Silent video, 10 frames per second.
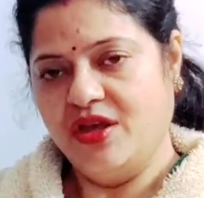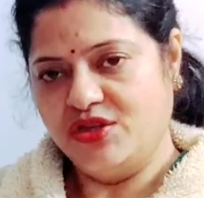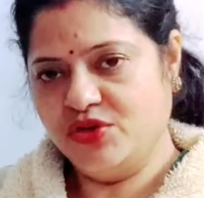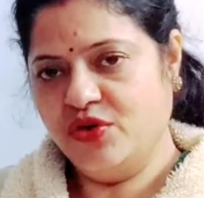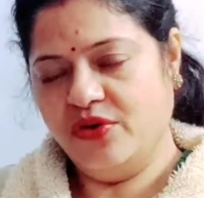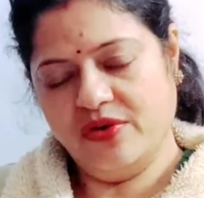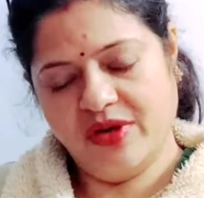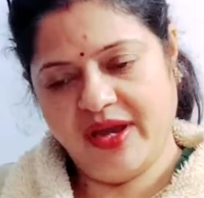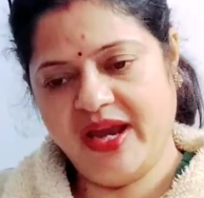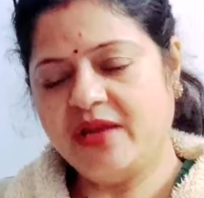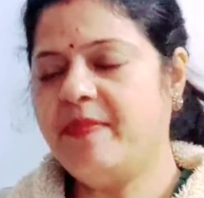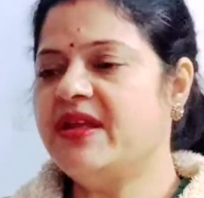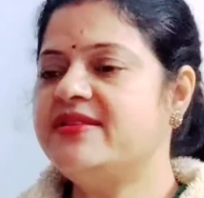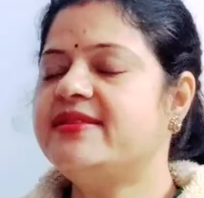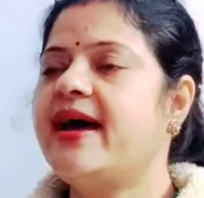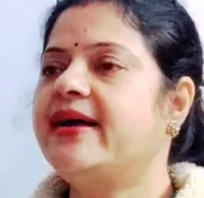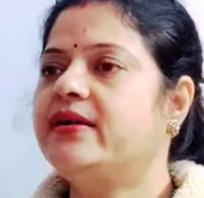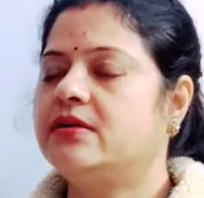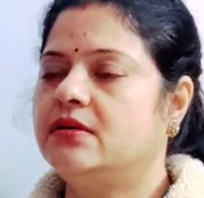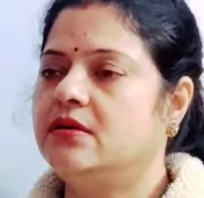So, it means that